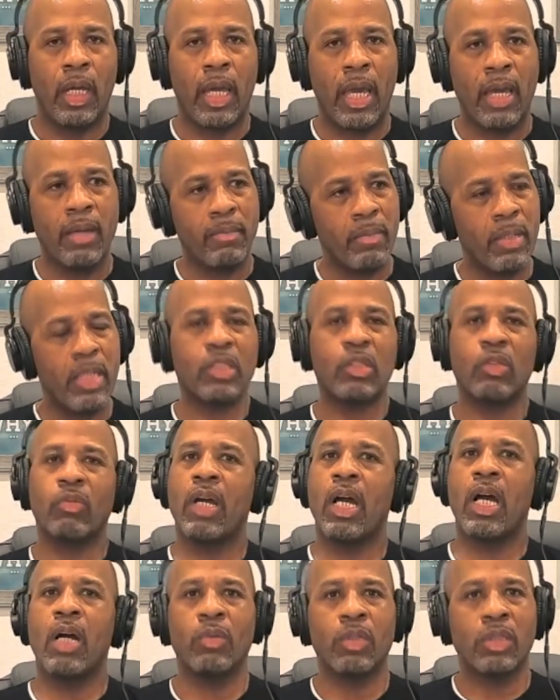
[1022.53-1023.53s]
and mess
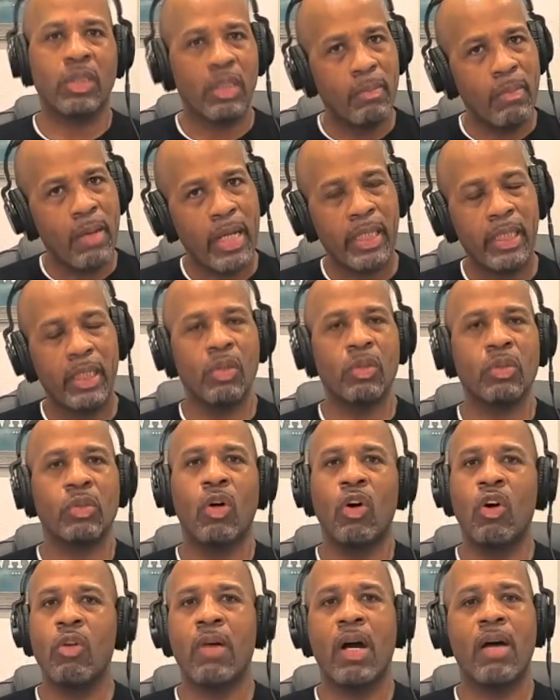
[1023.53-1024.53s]
around with somebody else
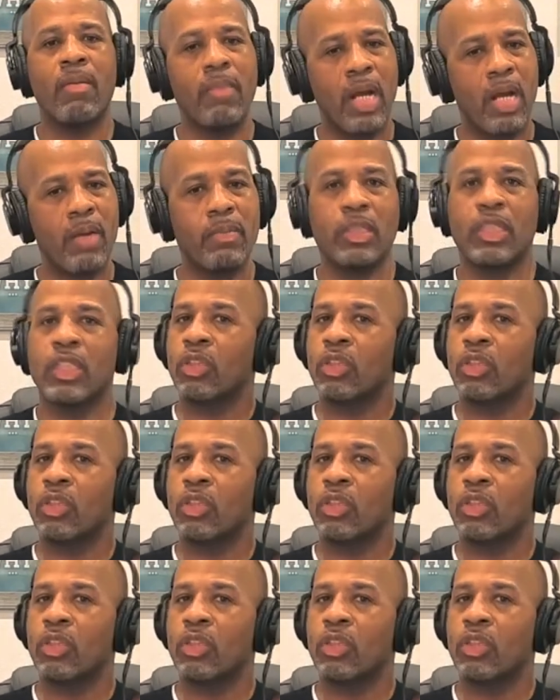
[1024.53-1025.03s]
on my marriage